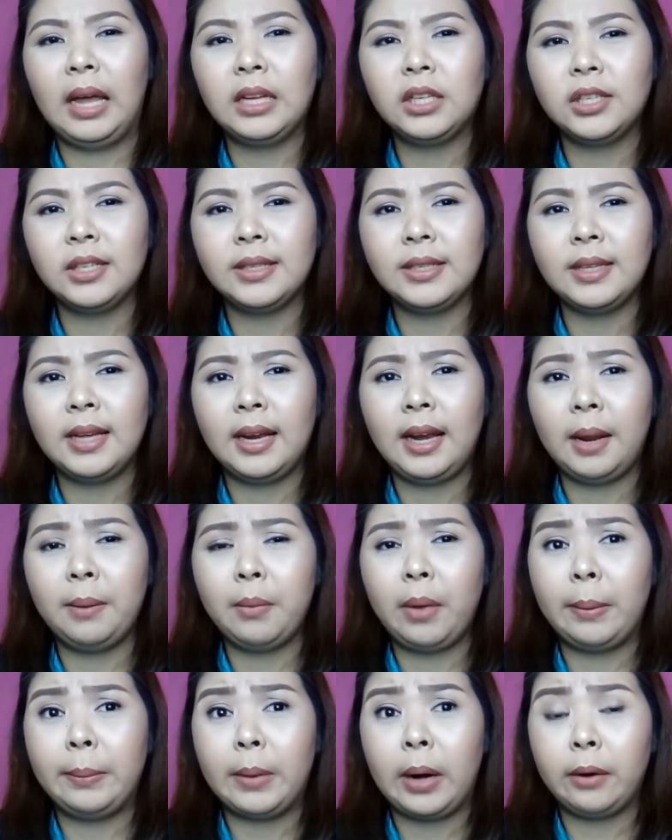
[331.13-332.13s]
It's just that
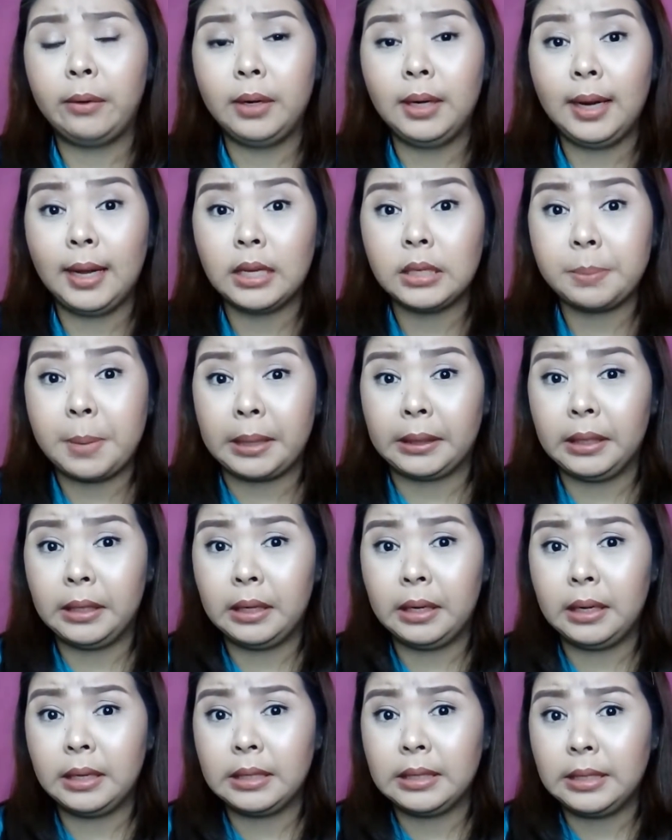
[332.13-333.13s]
I'm not really expecting
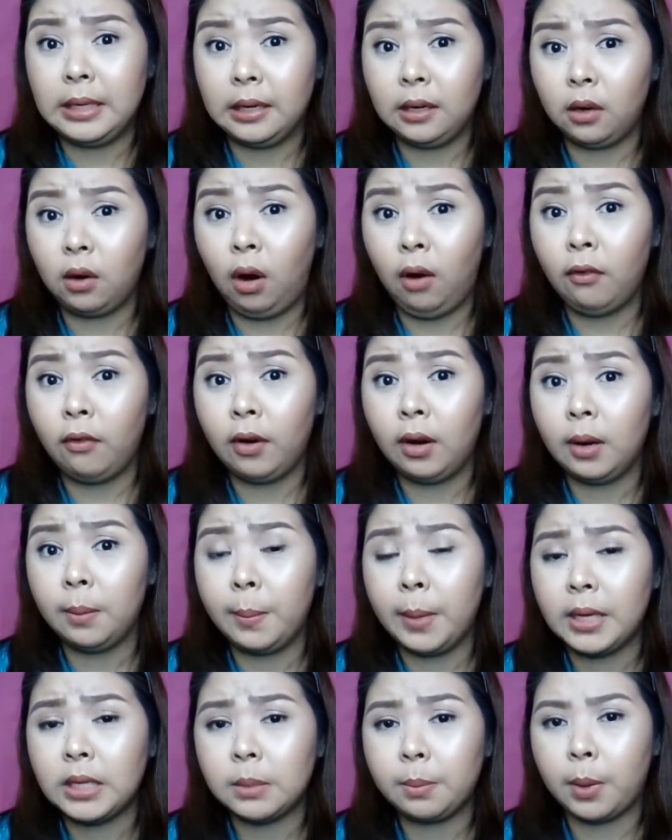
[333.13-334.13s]
that it's gonna cover
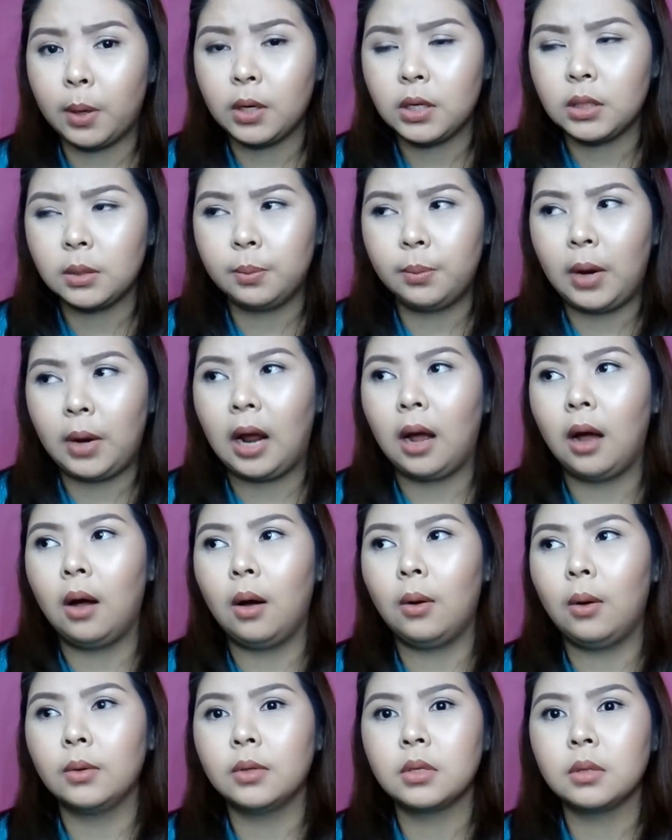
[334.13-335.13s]
my sparse
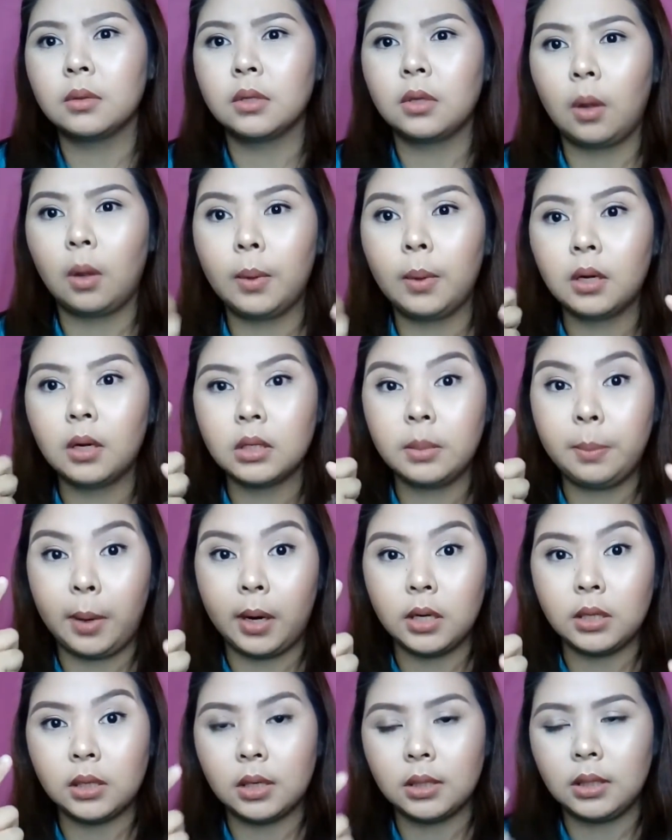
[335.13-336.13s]
brows. Sobrang
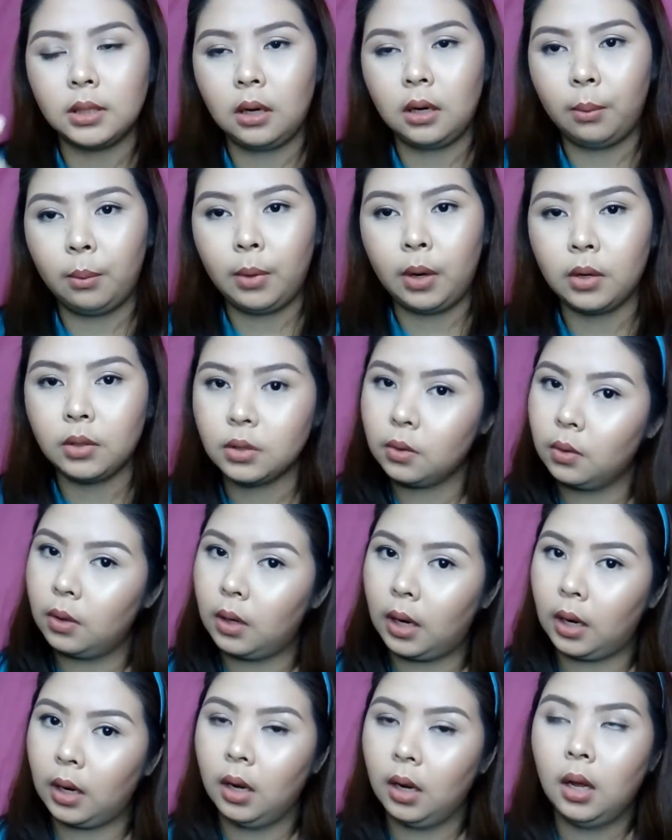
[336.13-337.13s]
sparse kasi ng brows ko
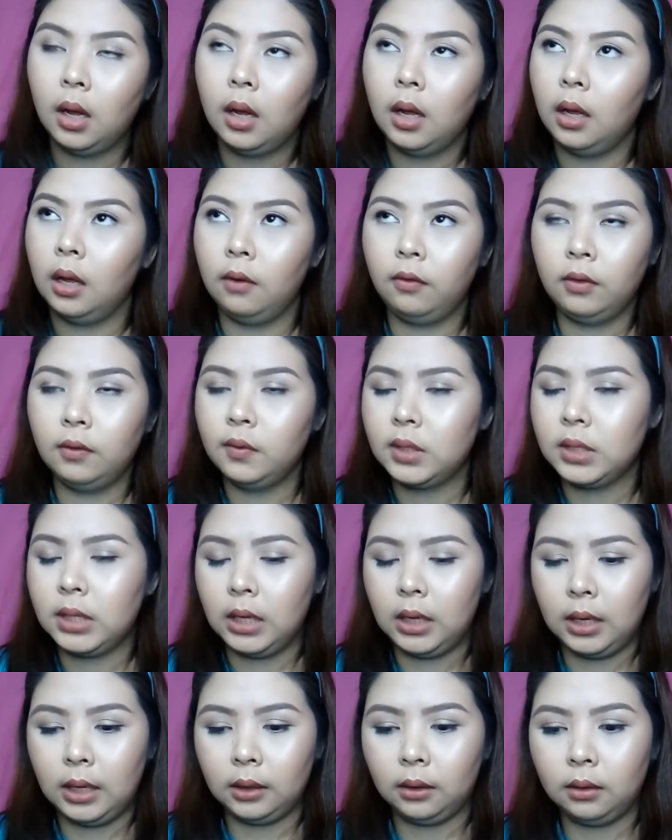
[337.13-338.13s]
na, if you've
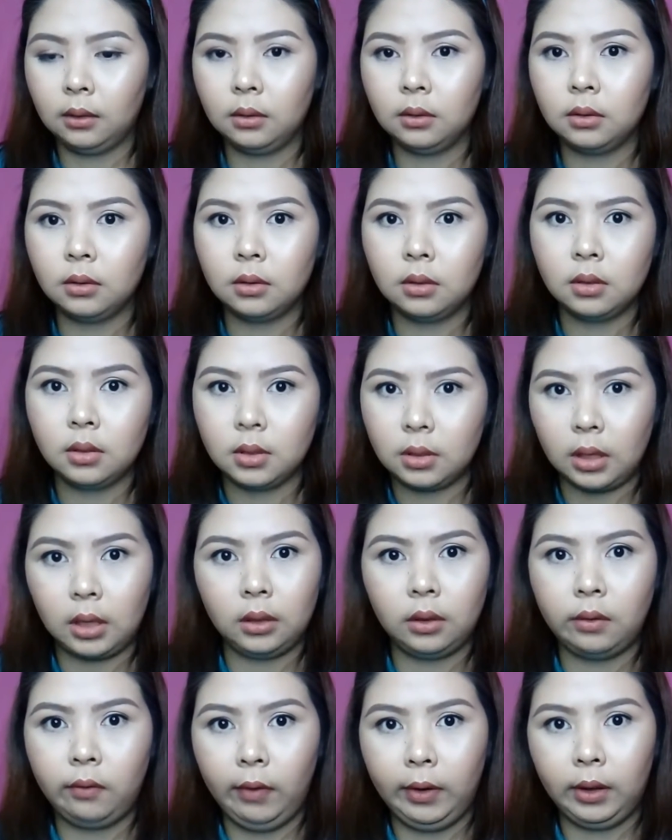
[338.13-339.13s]
seen it sa
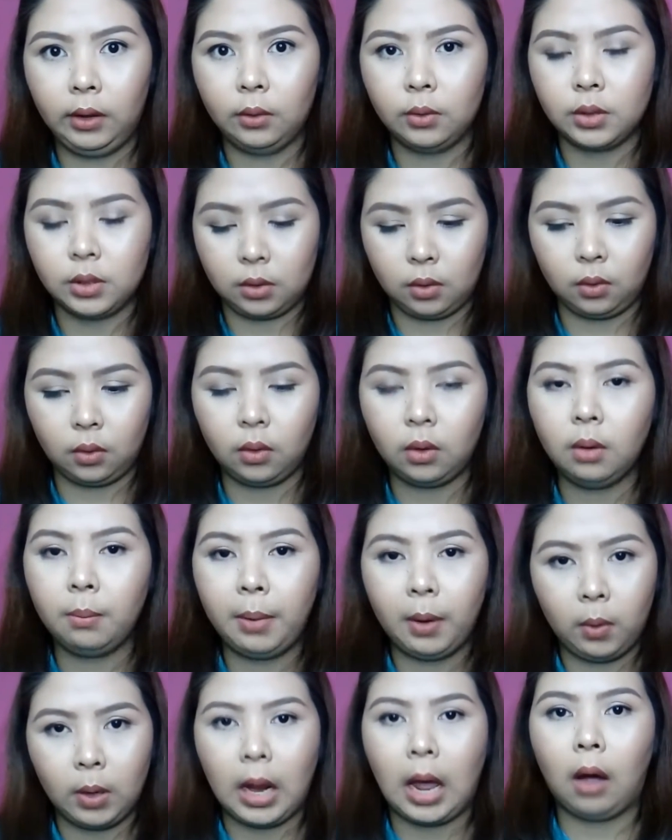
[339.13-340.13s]
other videos ko.
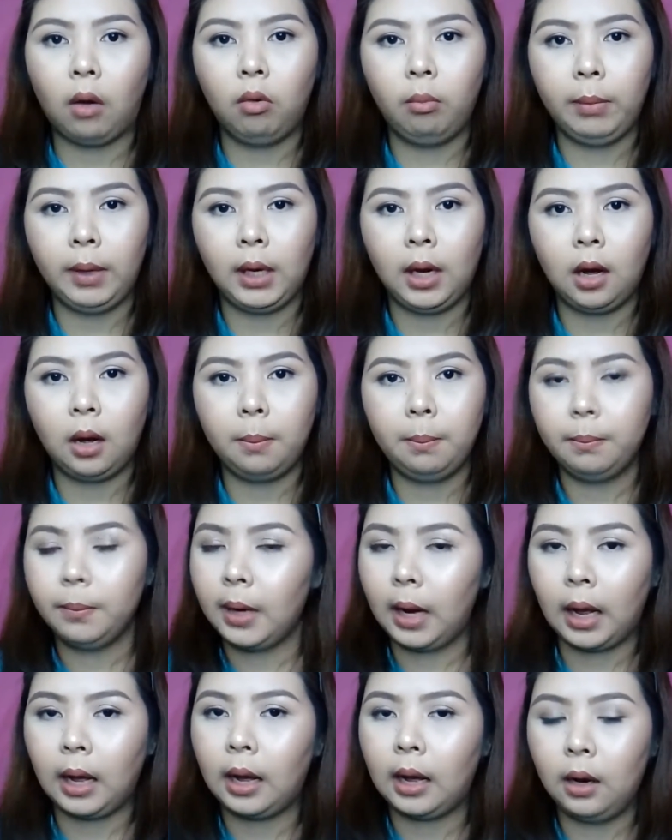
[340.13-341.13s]
Pag wala akong makeup,
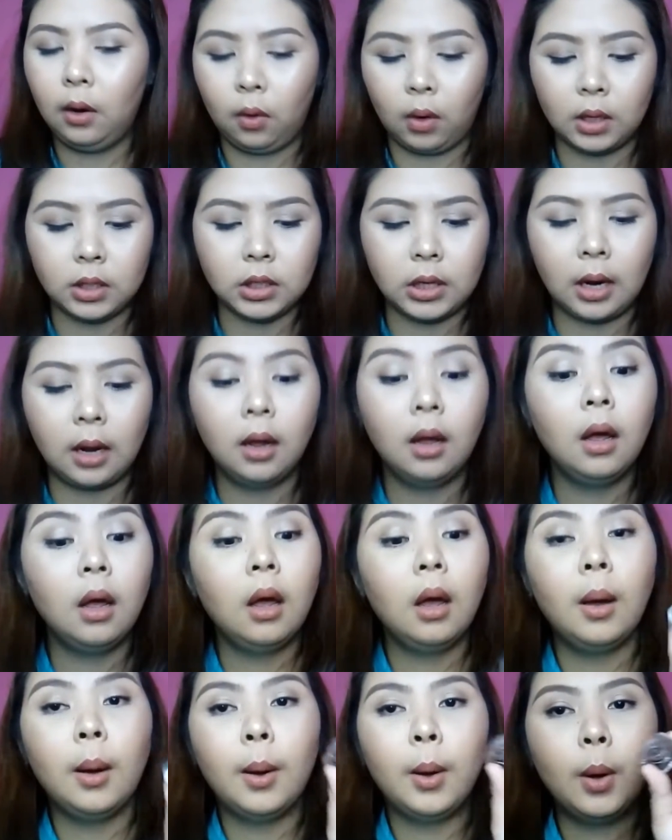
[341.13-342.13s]
nakakalok siya.
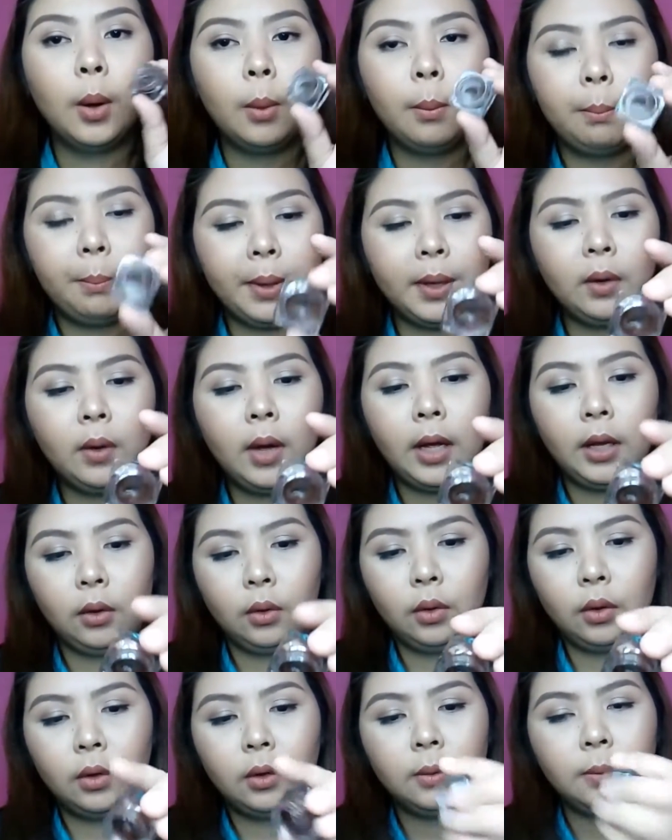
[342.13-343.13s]
Pero
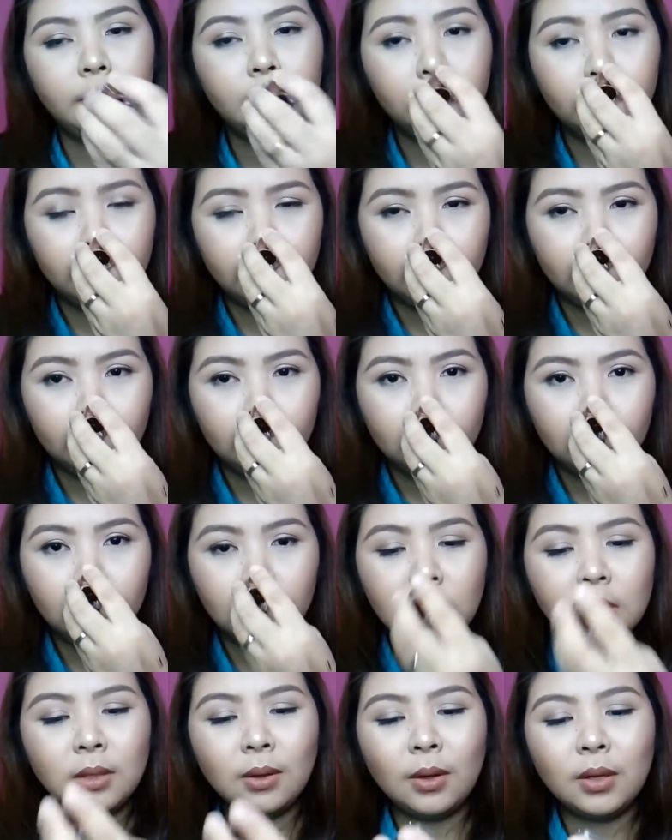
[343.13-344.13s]
ayun,
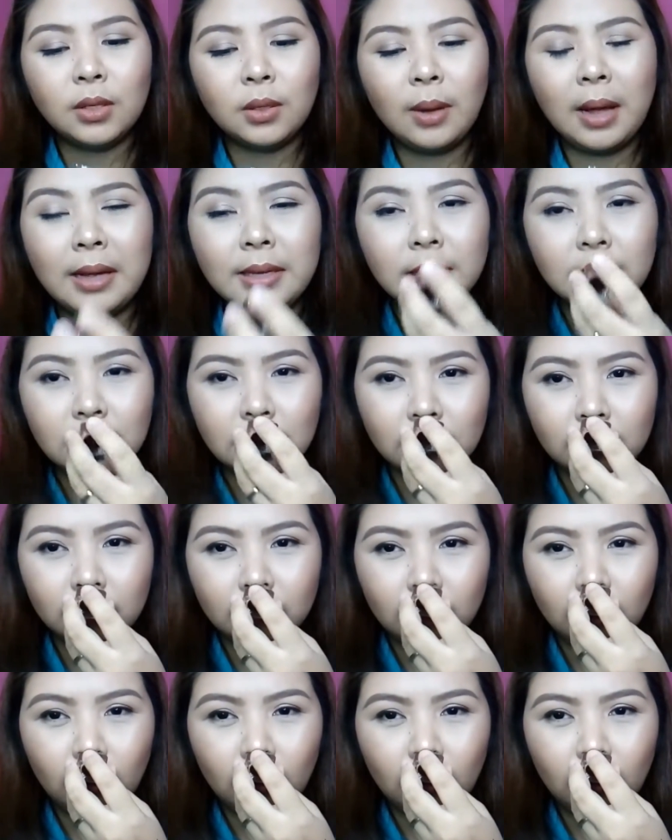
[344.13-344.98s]
this also has this